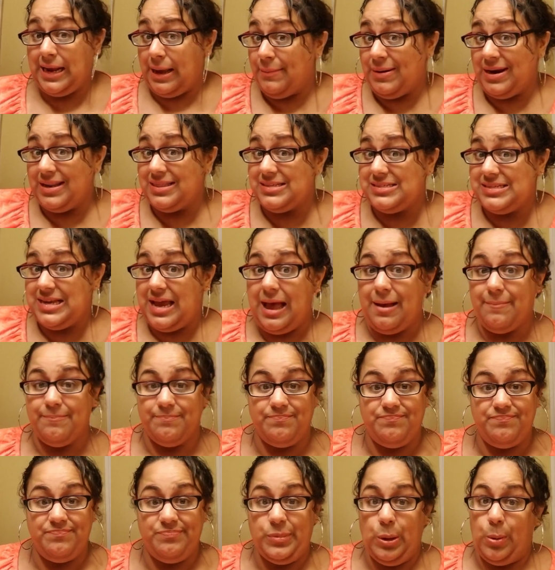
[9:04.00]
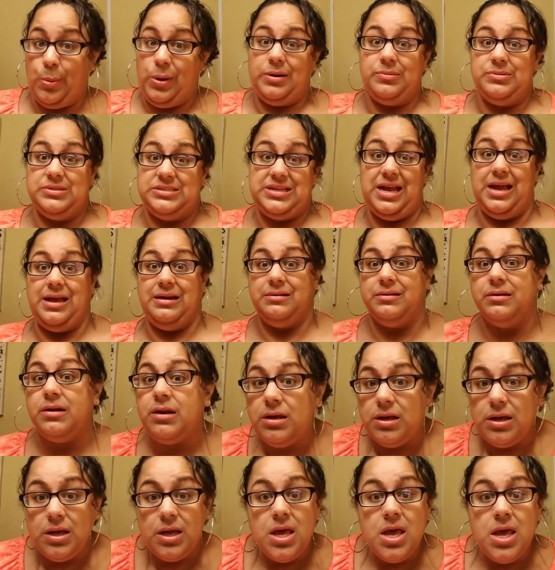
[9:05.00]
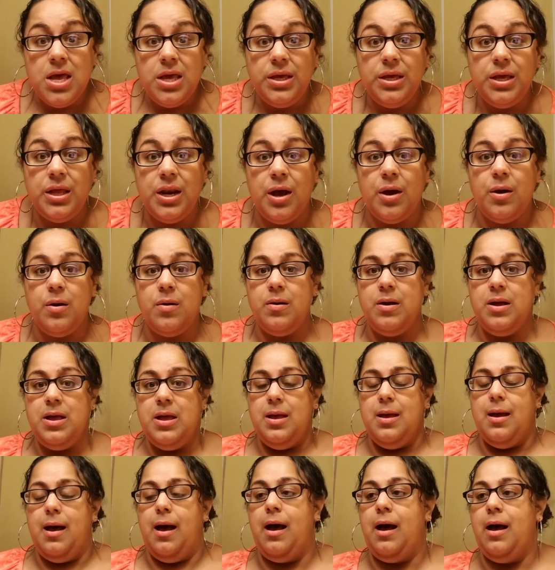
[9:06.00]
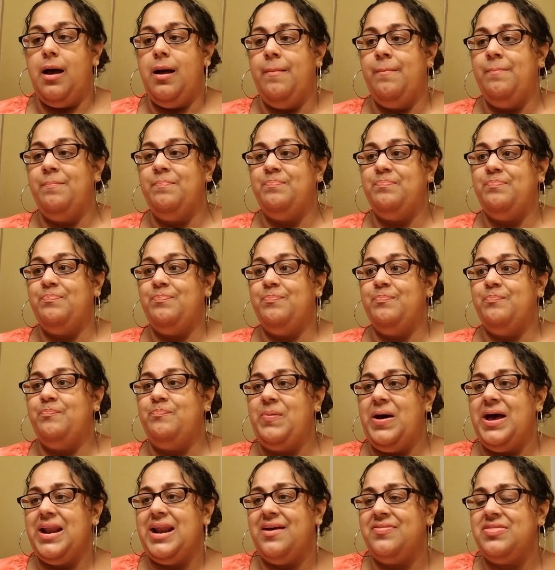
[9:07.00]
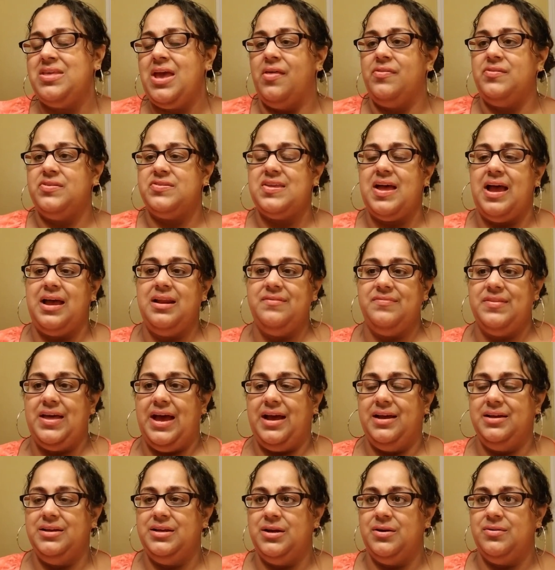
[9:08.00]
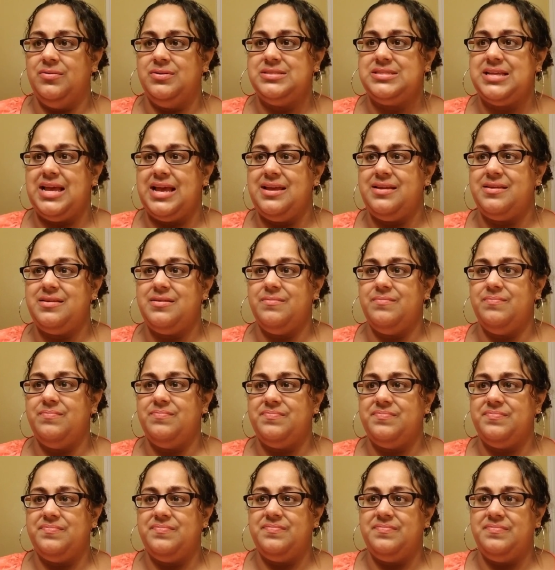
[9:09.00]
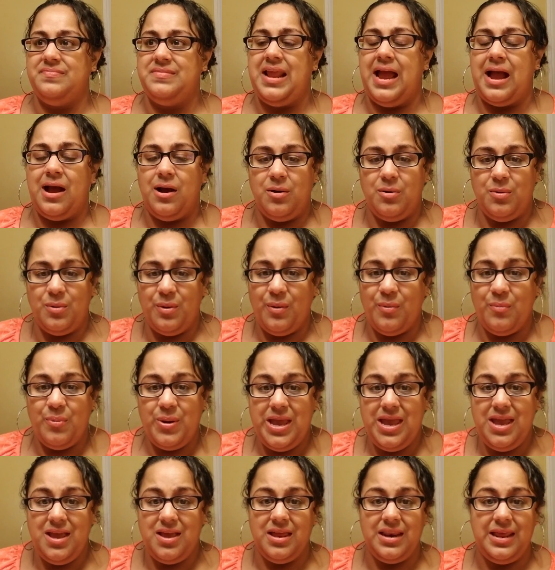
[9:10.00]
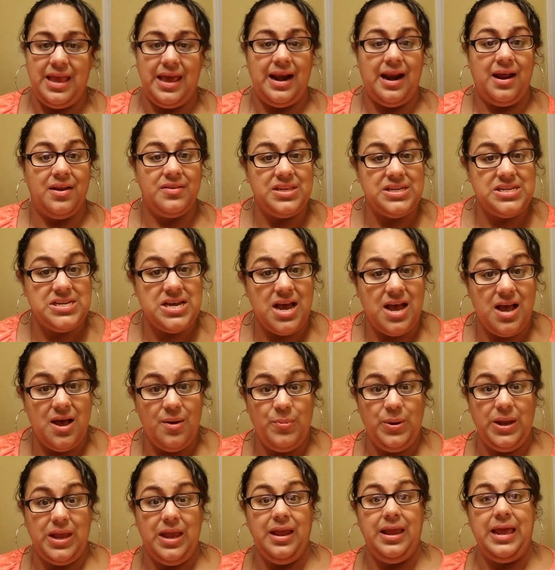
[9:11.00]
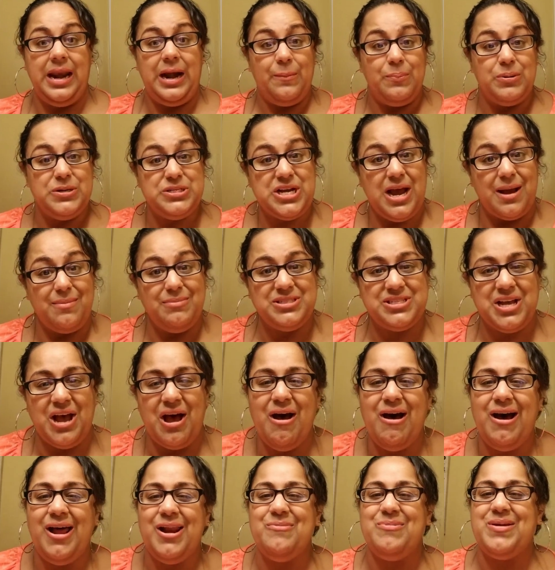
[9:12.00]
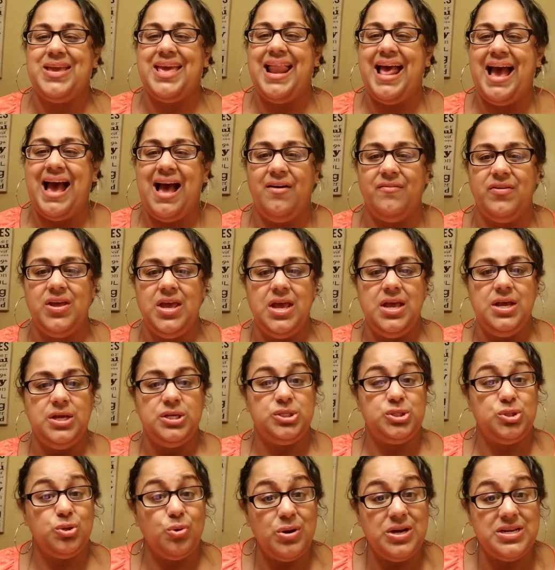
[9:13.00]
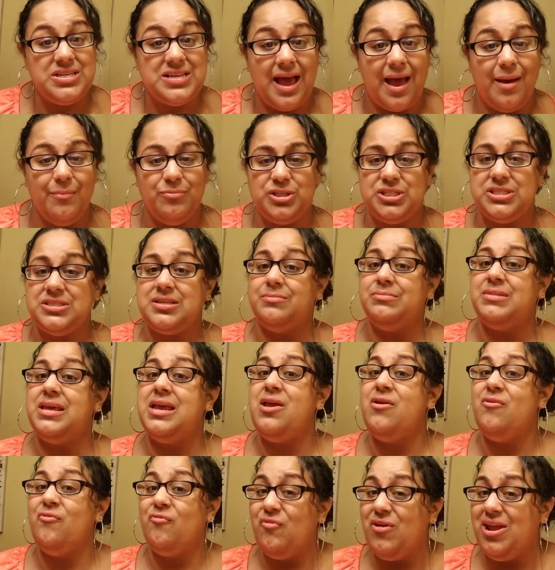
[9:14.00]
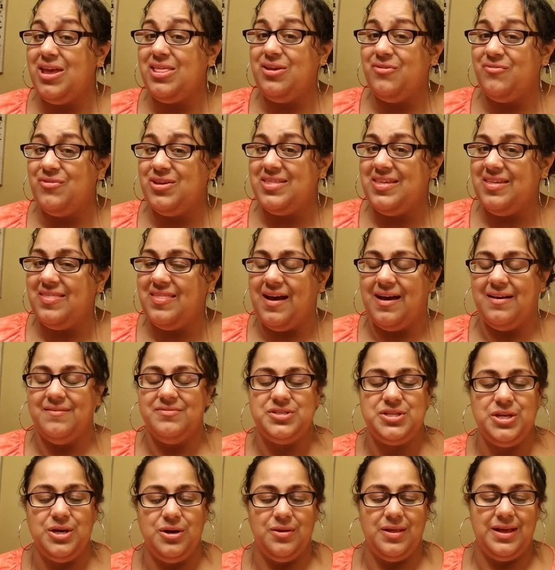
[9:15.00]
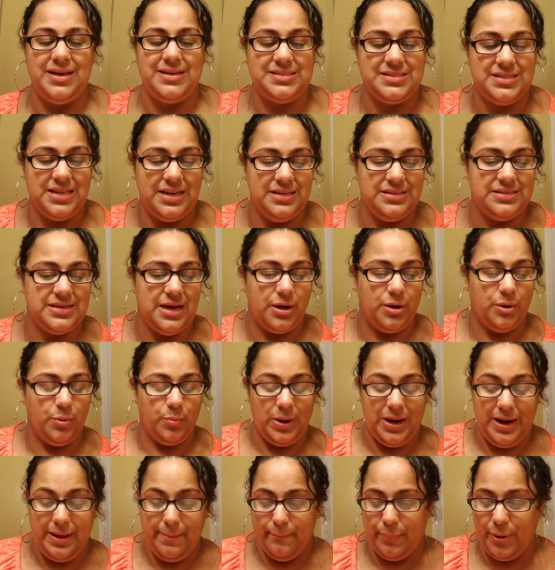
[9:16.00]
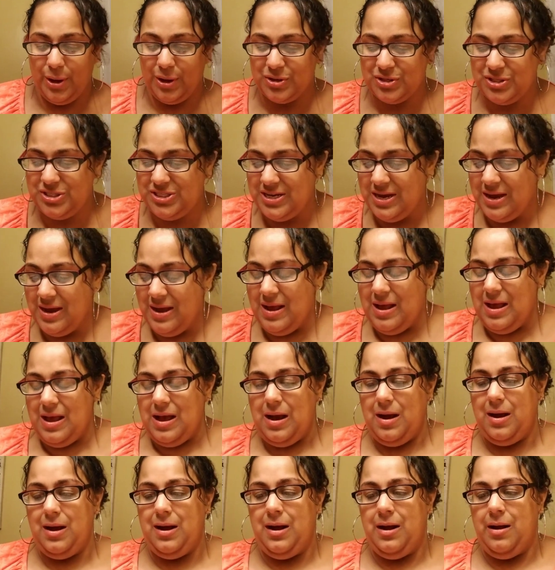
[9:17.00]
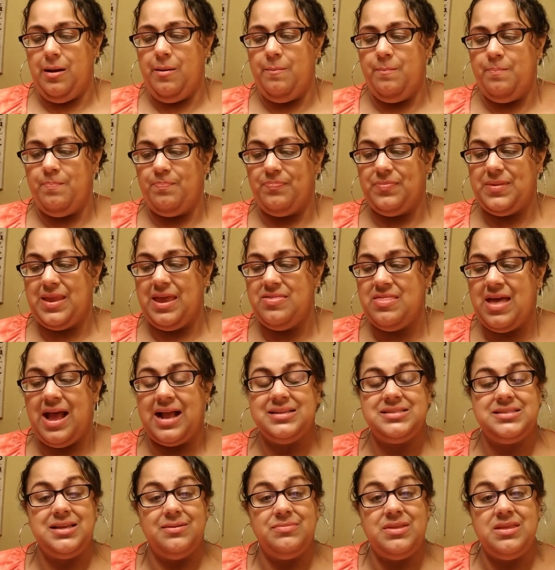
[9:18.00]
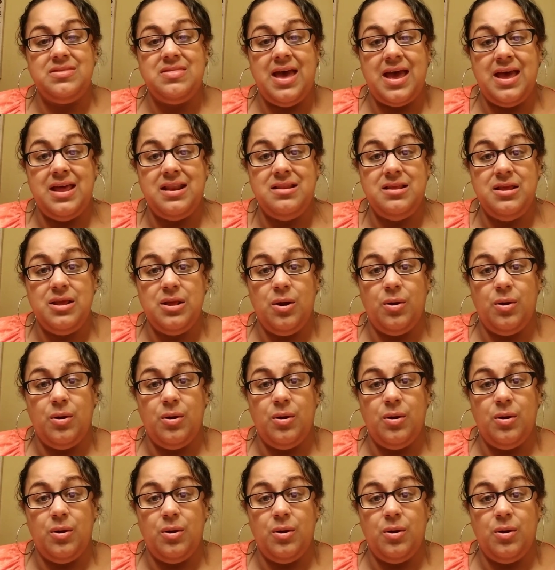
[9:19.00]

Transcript: come out of the tub. The water was done. But on the other side of that, it's like, now we could get out of the tub, we can get our pajamas on, and we can have story time, which is something he really, really loves, like sitting down and reading books. And that's something that,